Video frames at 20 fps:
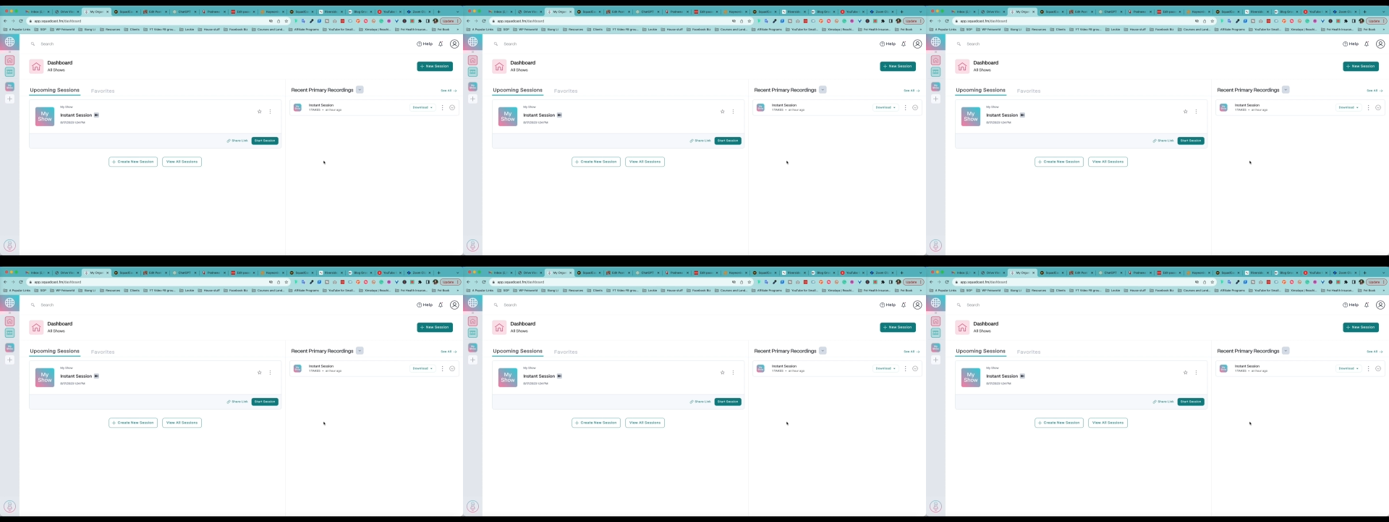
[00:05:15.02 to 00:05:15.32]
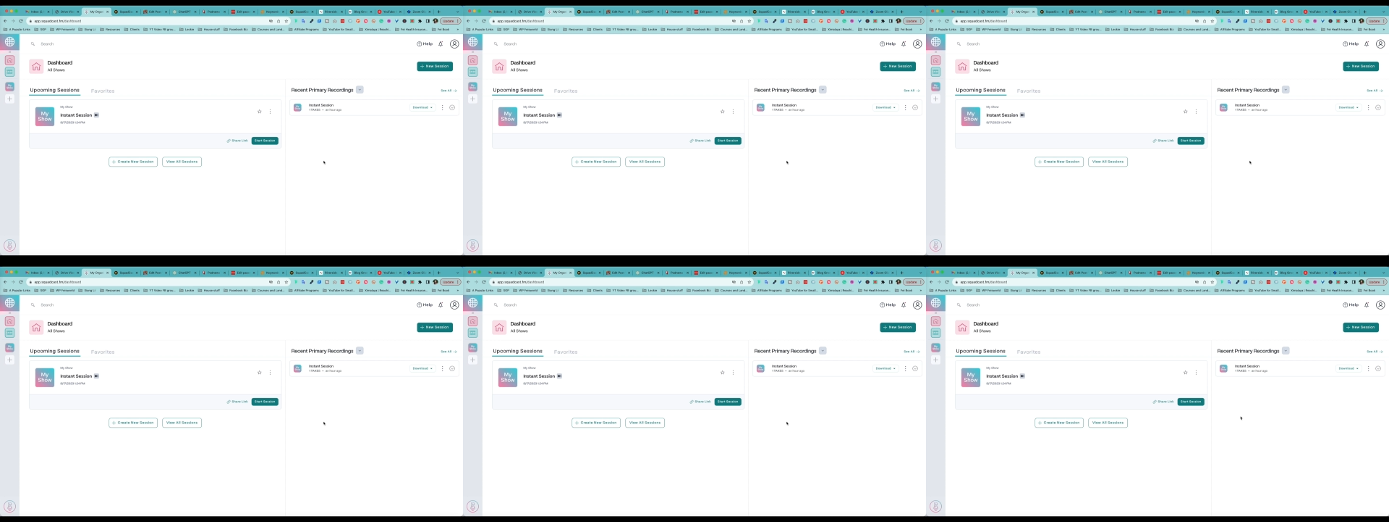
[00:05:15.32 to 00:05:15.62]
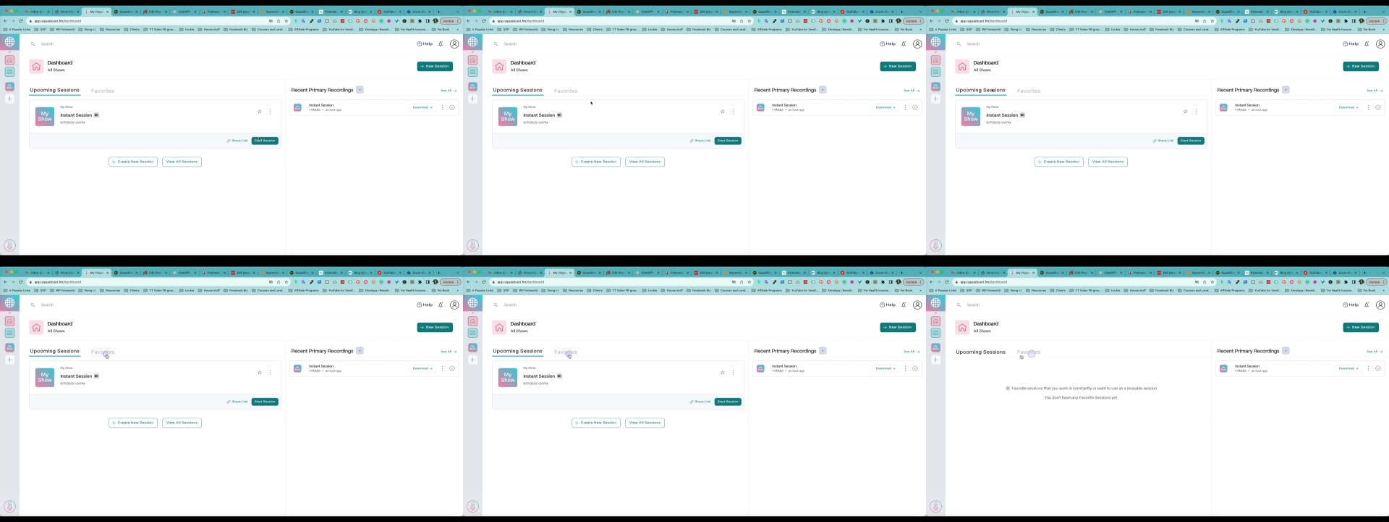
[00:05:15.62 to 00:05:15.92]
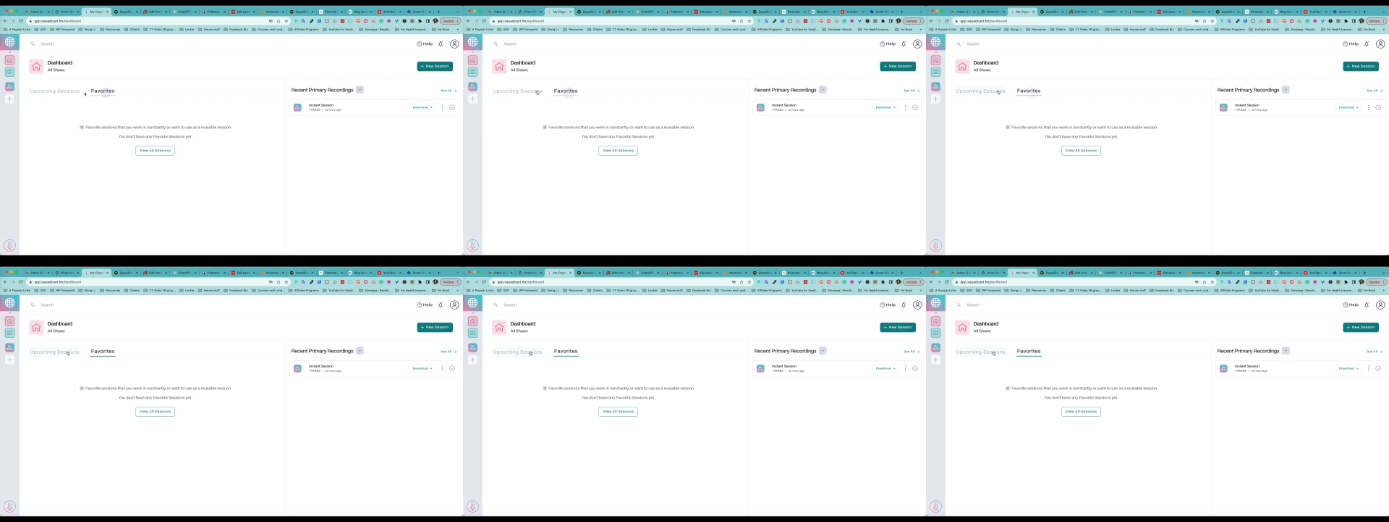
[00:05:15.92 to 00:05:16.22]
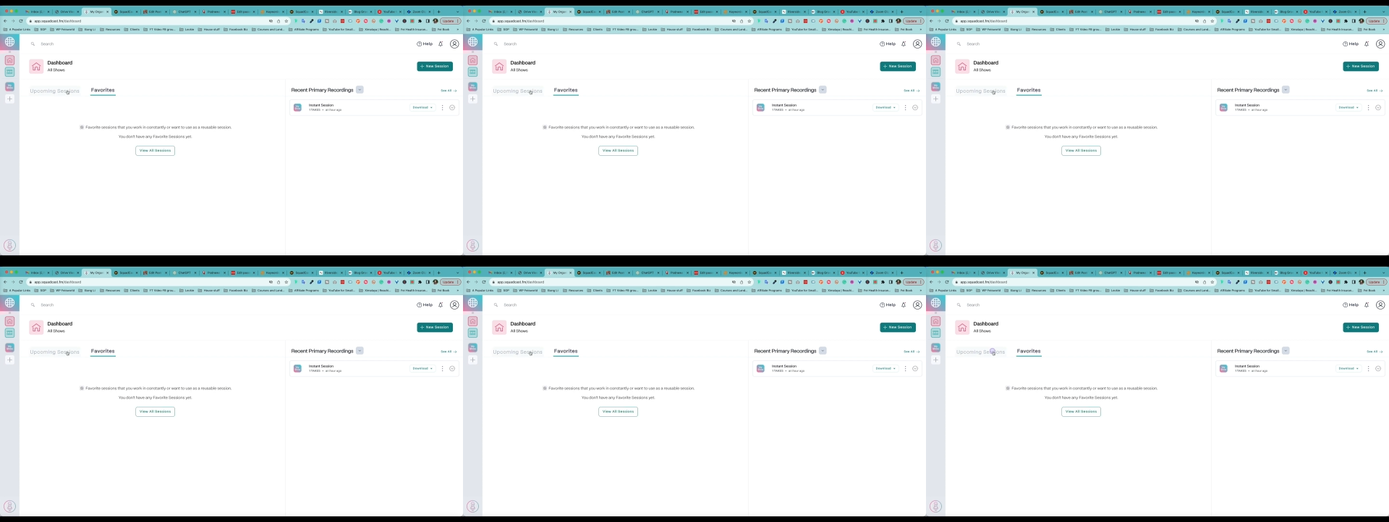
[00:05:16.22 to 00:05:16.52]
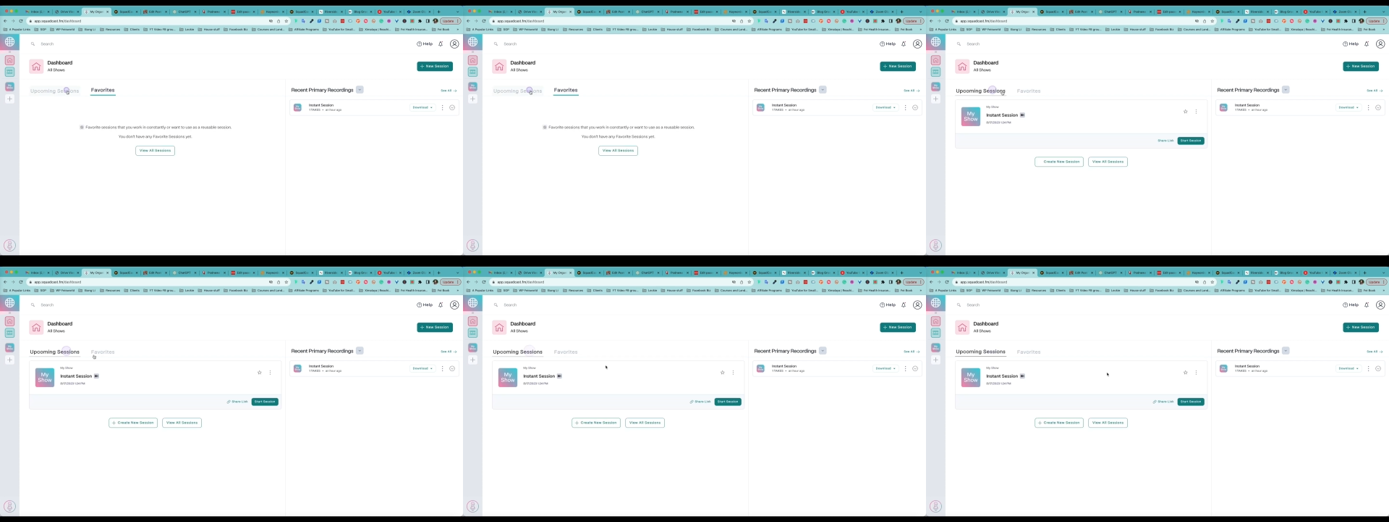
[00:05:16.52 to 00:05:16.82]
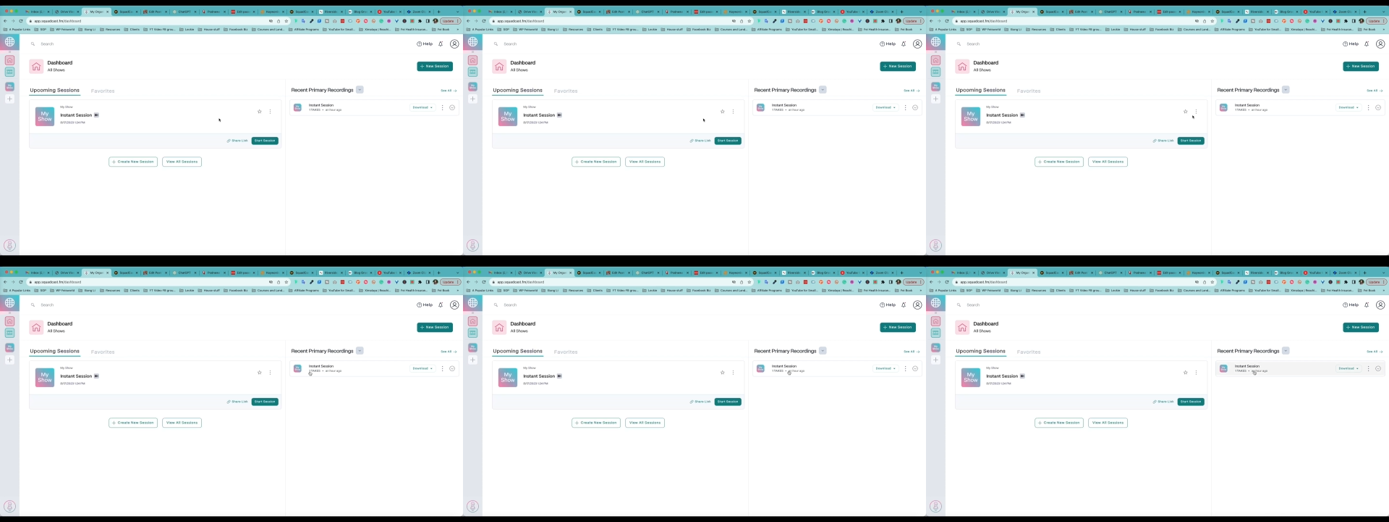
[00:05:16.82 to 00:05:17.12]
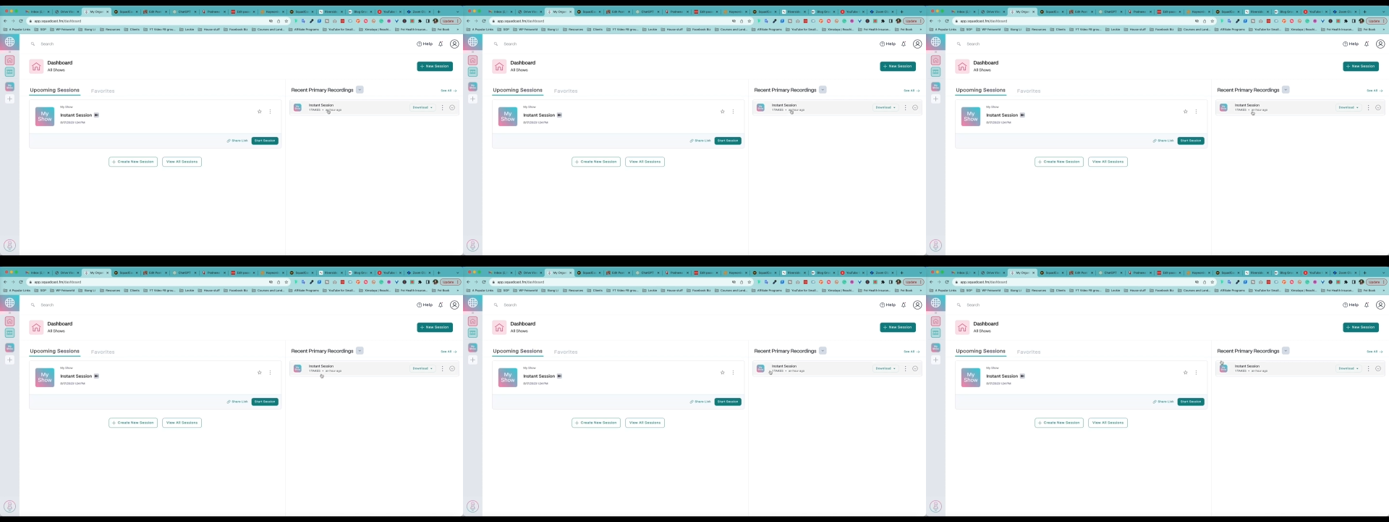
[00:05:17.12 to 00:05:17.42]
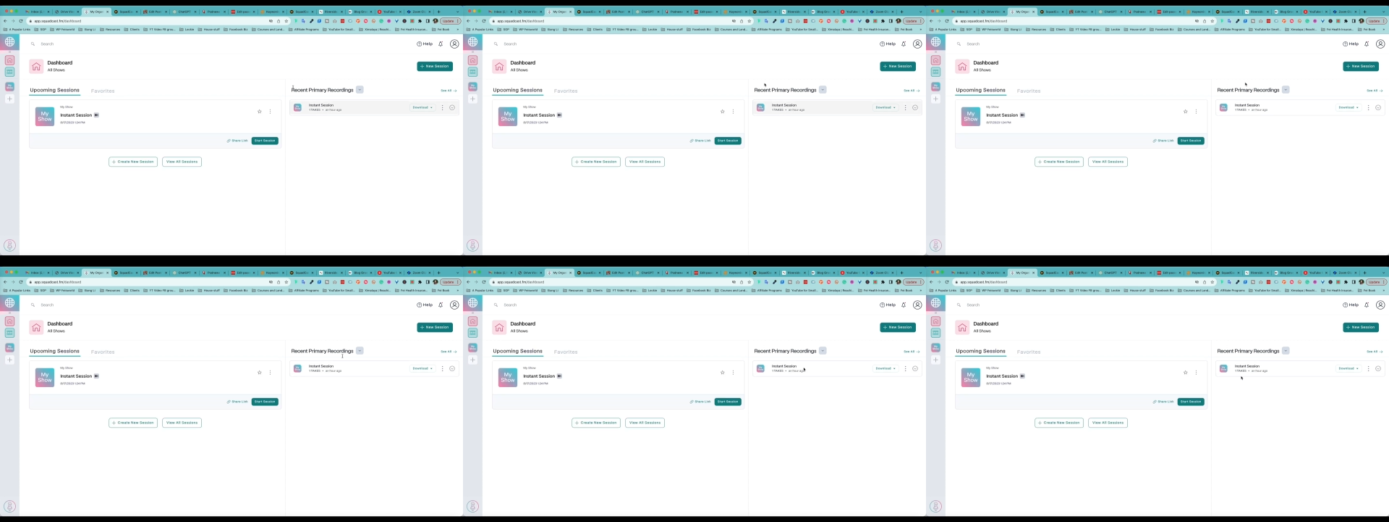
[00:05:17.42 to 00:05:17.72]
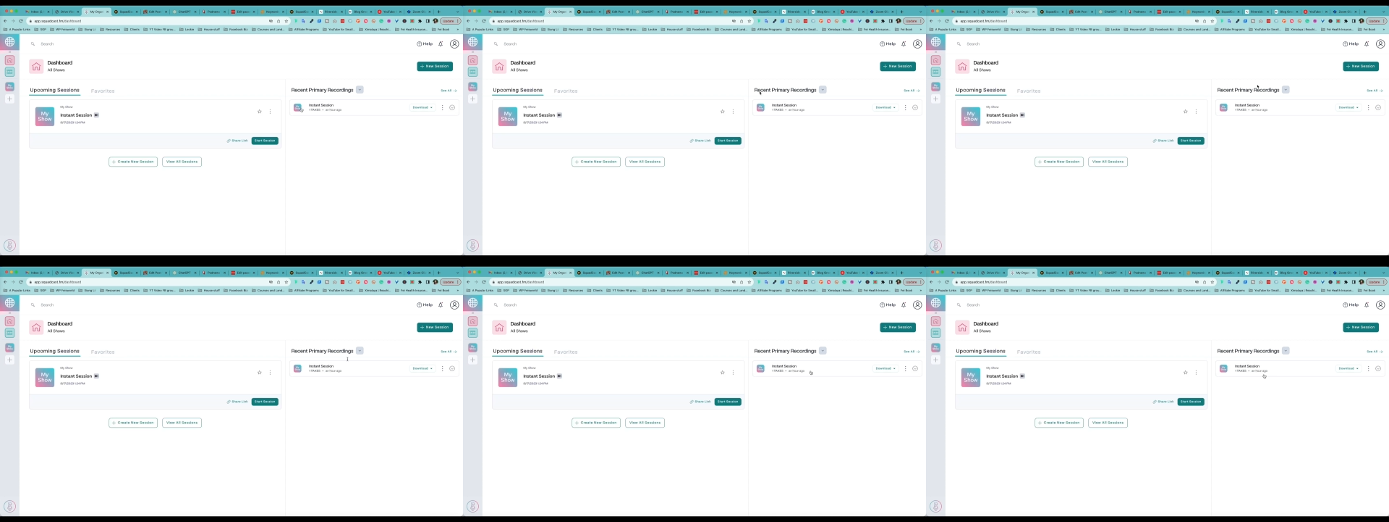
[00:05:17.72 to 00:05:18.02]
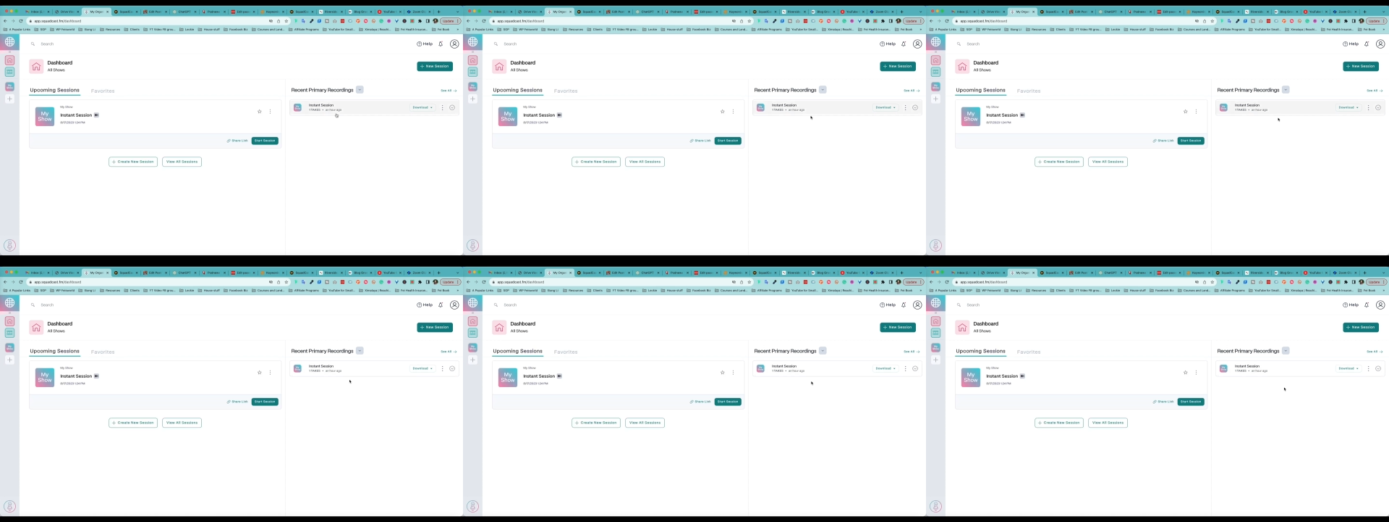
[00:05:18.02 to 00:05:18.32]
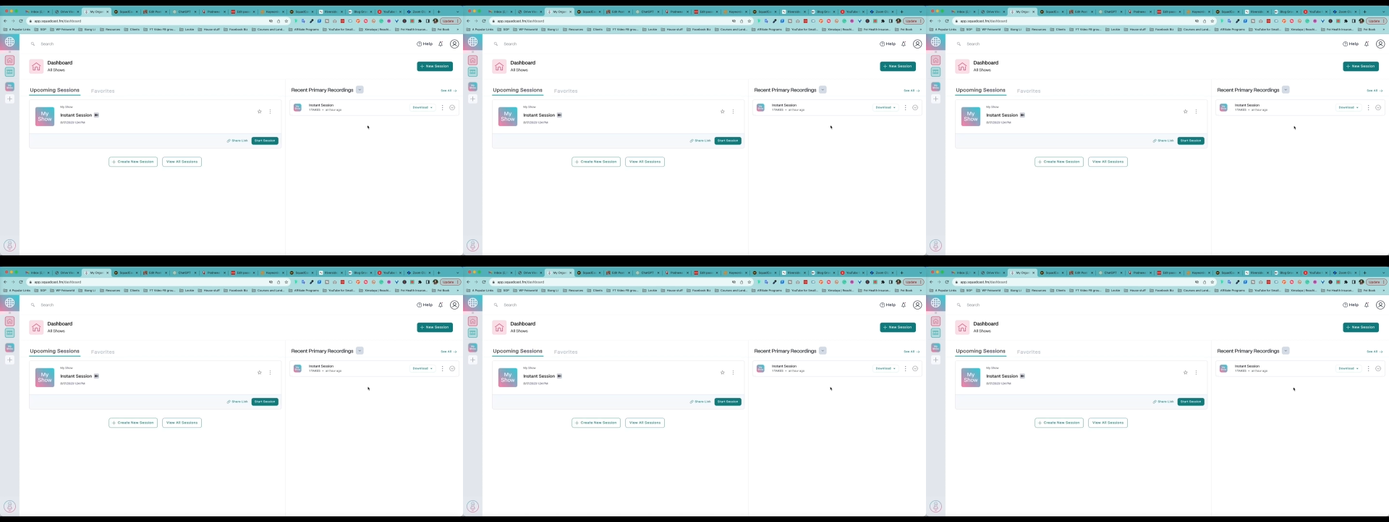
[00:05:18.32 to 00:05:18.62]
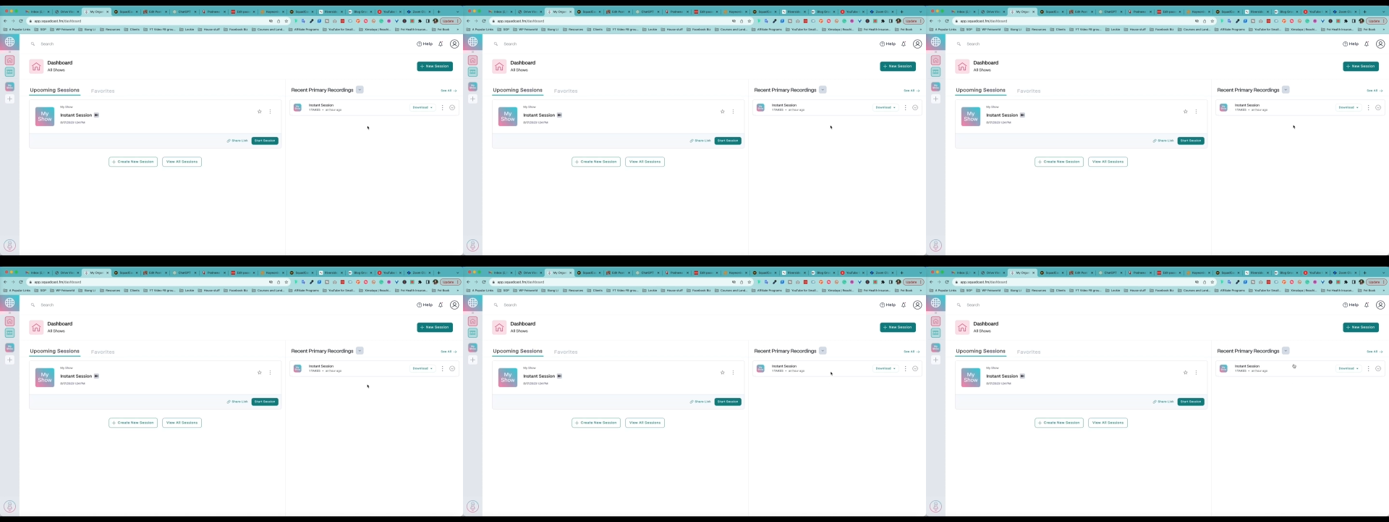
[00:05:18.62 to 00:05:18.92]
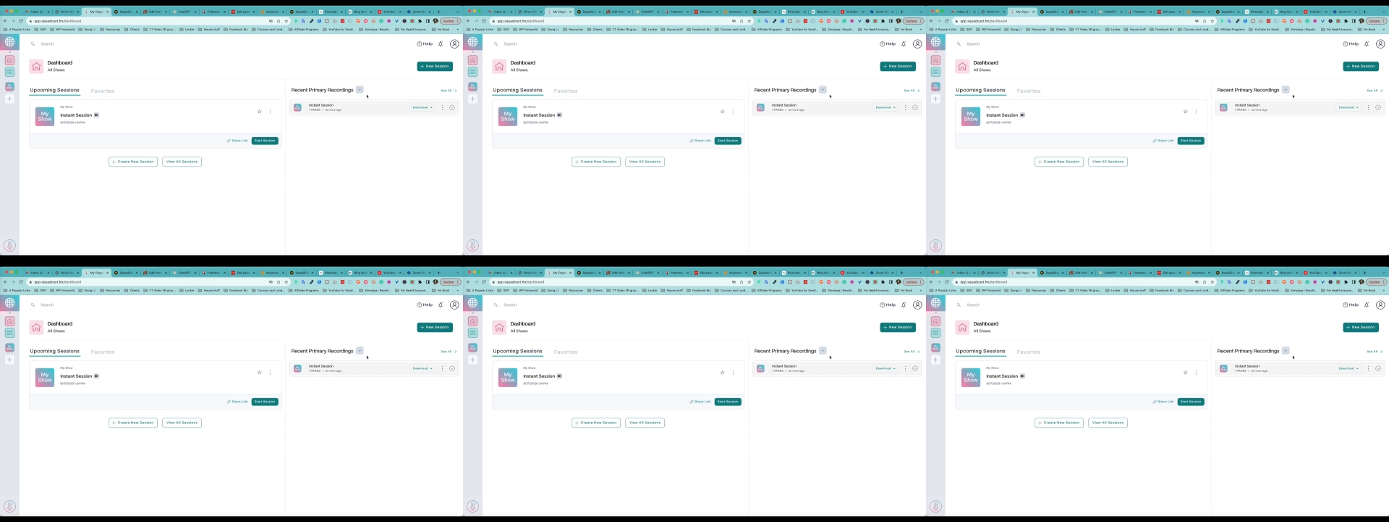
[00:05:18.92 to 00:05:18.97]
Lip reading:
[unreadable: no face in view]